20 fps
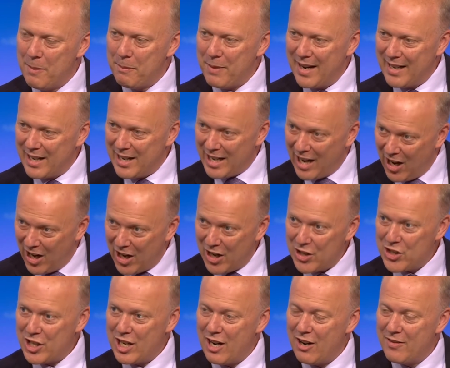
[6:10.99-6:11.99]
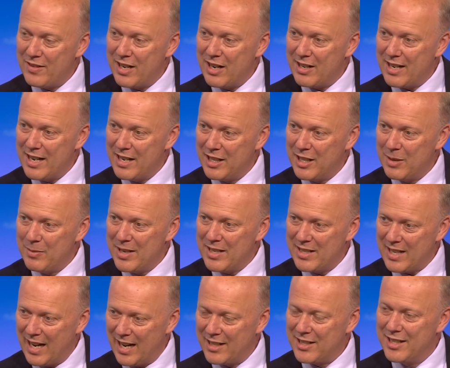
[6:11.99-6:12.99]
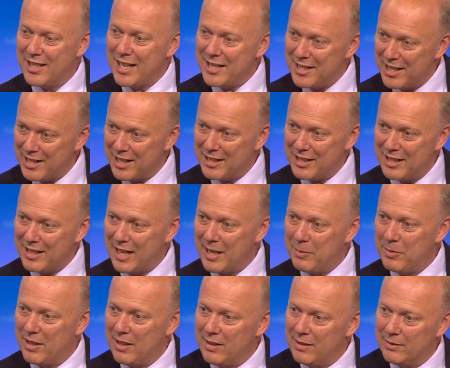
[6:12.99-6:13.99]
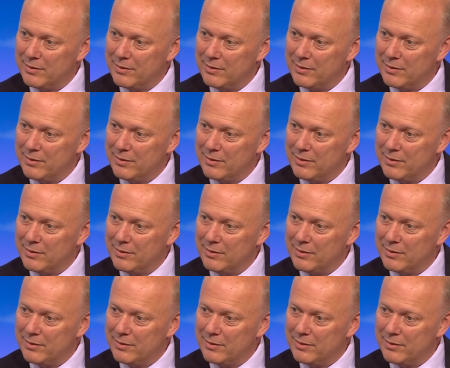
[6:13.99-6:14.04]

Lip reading: paying a higher share of their income in tax than they did under Labour.